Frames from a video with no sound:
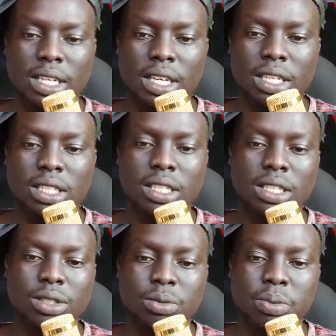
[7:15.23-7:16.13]
Any
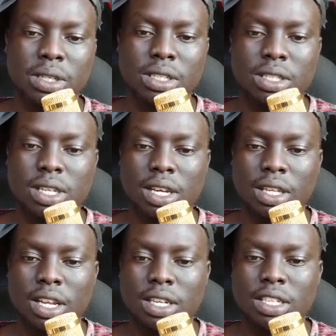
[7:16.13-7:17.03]
that you please. And
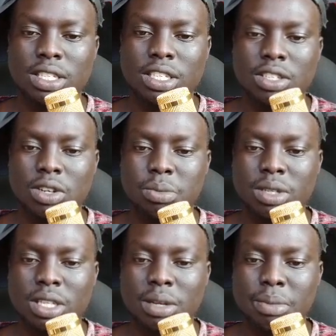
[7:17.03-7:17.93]
then this is going to
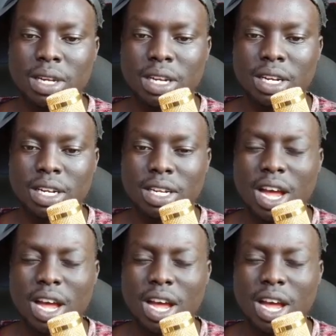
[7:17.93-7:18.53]
be the metadata.